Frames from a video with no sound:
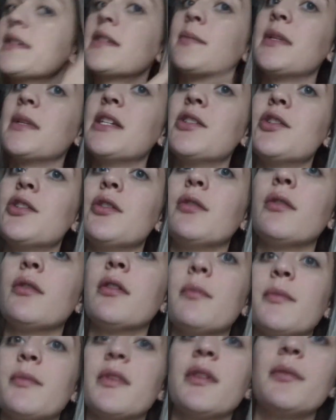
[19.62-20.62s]
me to
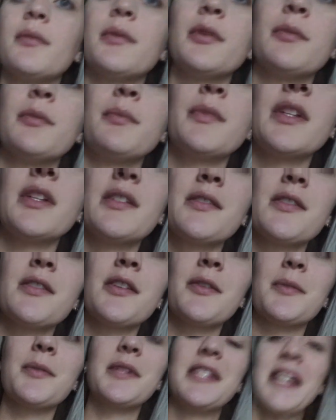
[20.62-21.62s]
there's
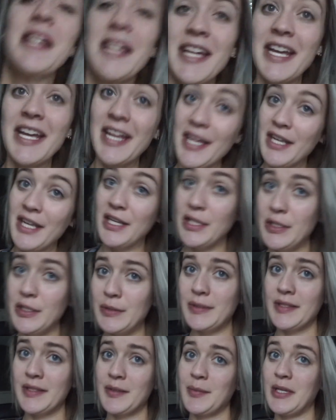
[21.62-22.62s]
another one. He
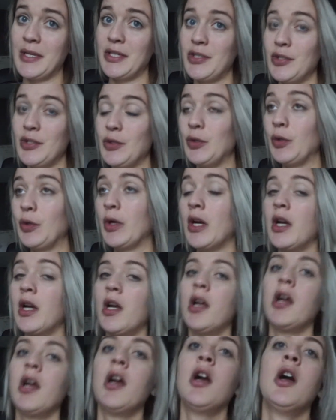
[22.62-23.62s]
uses me to
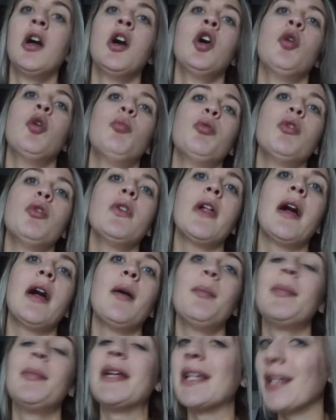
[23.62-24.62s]
pull up
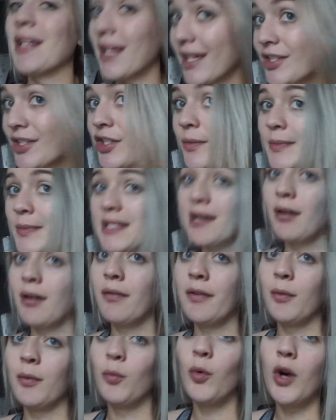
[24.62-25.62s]
and catch himself
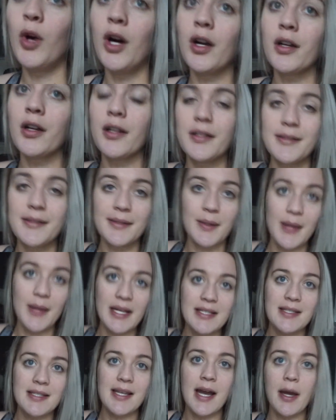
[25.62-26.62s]
and walk, so
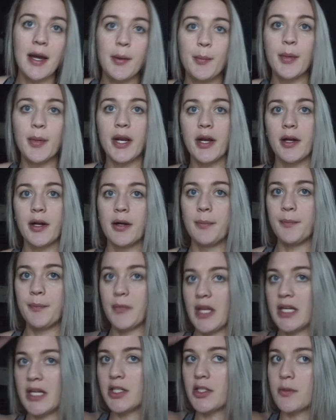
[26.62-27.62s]
that's that. But
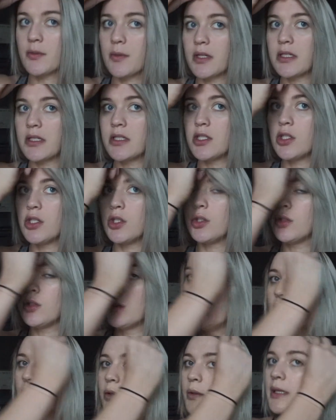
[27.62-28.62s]
I just wanted
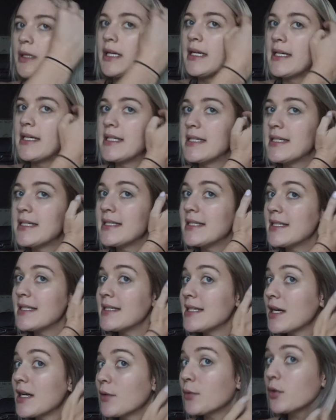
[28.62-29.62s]
to sit
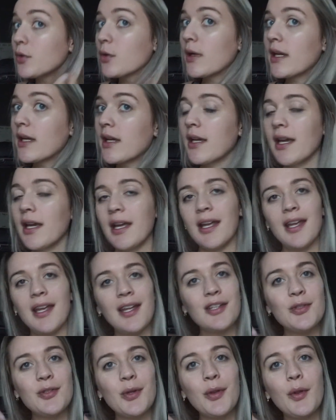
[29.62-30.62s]
down real quick
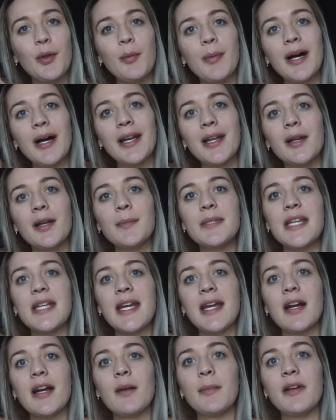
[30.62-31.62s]
and do a little body
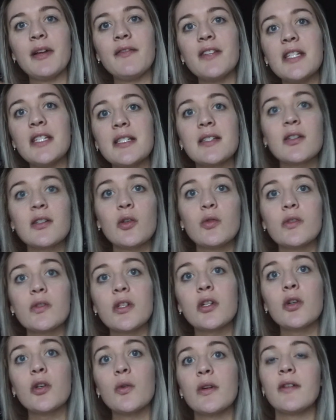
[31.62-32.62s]
update, how my fitness goals are
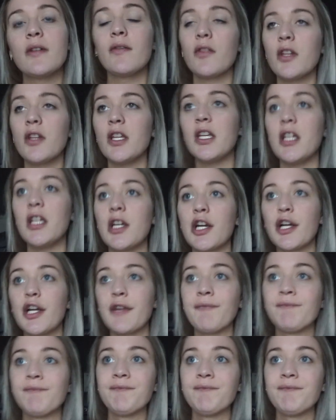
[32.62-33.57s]
going for the year